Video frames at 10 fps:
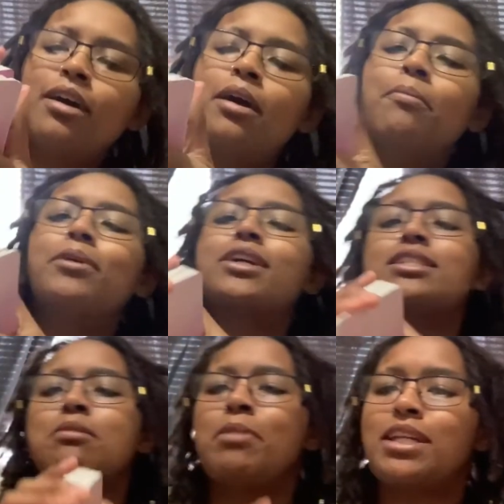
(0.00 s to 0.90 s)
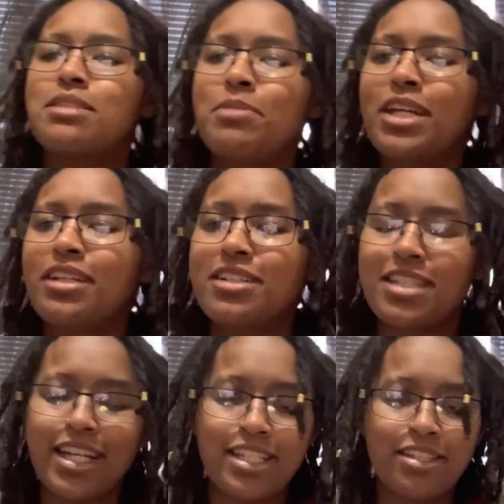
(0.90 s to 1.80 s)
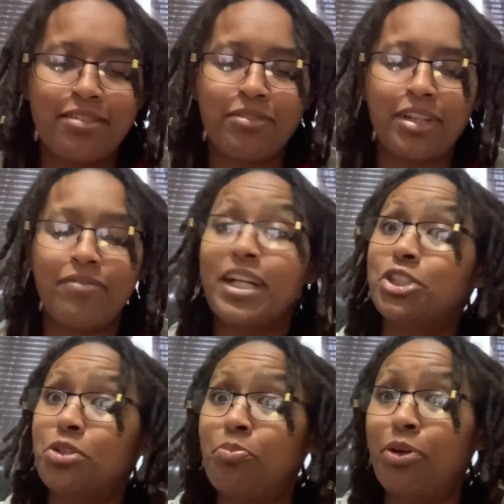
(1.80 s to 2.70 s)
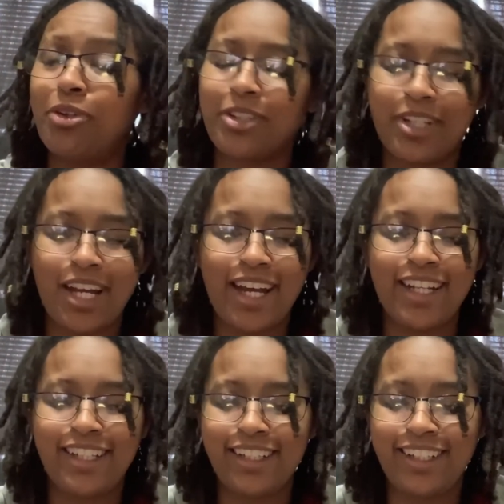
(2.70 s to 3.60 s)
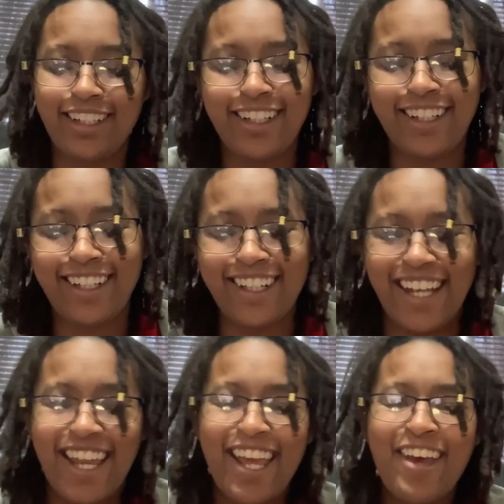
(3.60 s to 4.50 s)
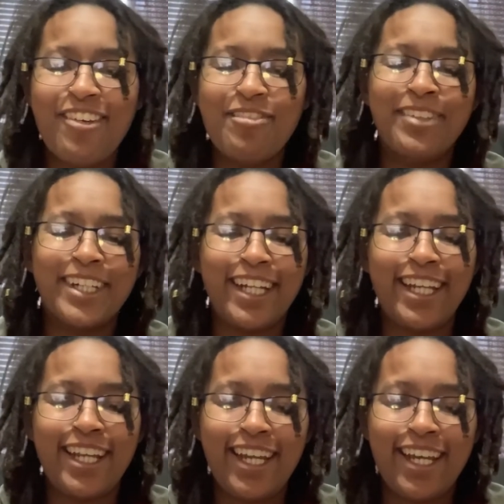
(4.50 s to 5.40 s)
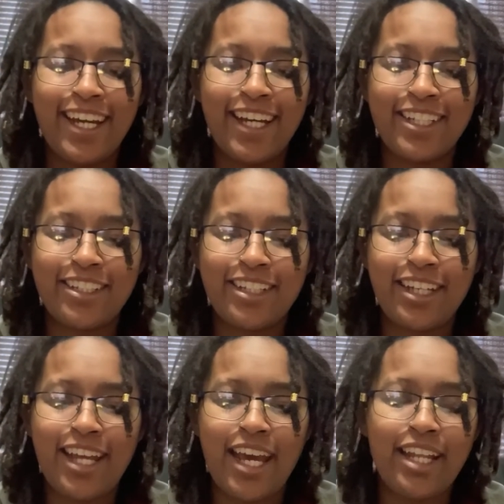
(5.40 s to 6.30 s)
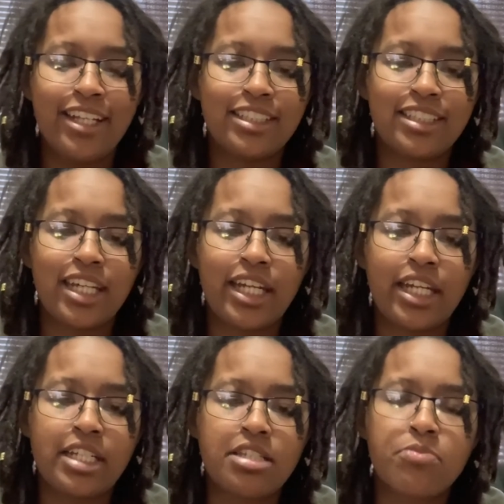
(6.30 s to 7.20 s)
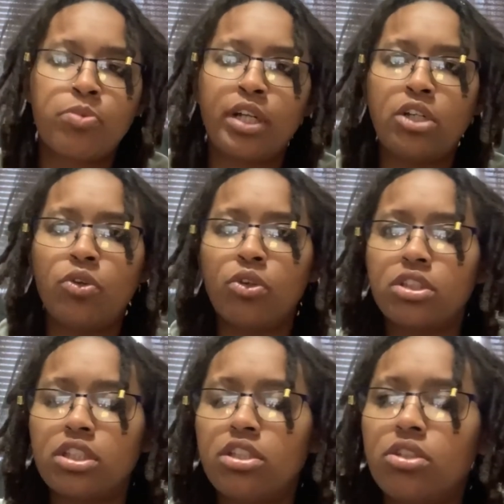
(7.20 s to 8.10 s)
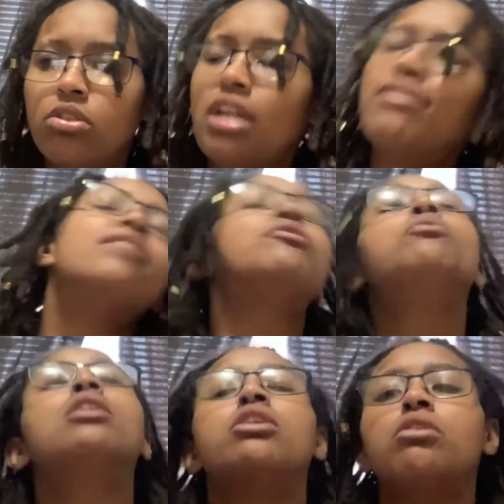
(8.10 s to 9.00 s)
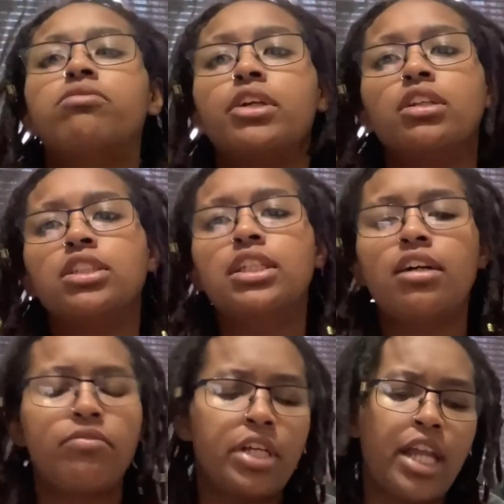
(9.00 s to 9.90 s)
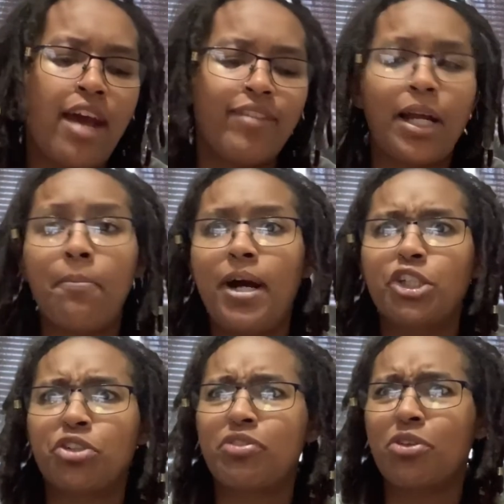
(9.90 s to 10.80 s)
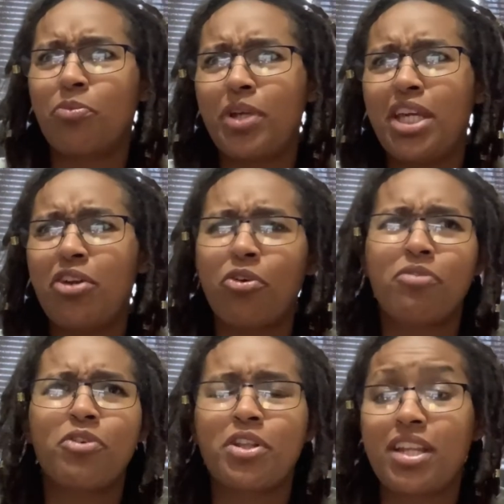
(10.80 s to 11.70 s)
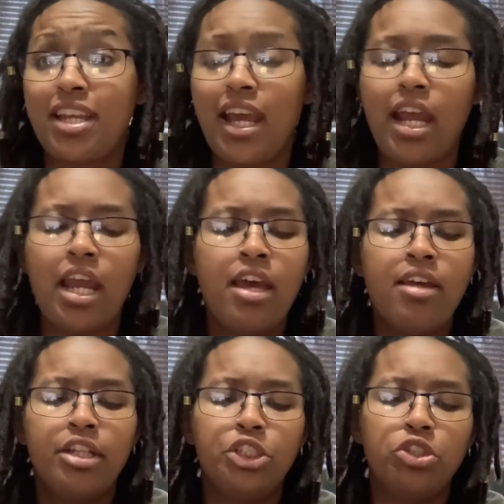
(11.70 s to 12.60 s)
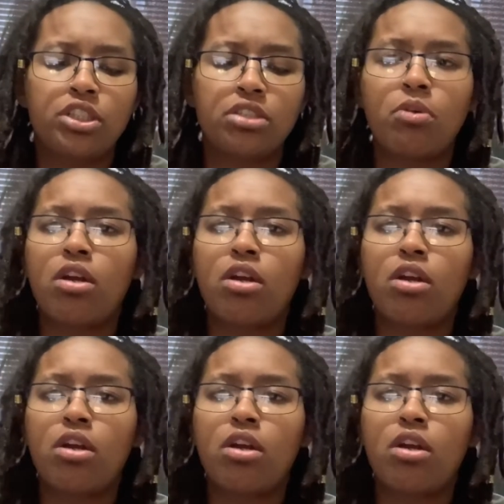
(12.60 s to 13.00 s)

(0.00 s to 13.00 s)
Because it makes me indecisive if I should pull or not. But other than that, it's like, it's pretty cool to do, even if you want to do it for yourself and have like a mantra for the week or for the day that you just want to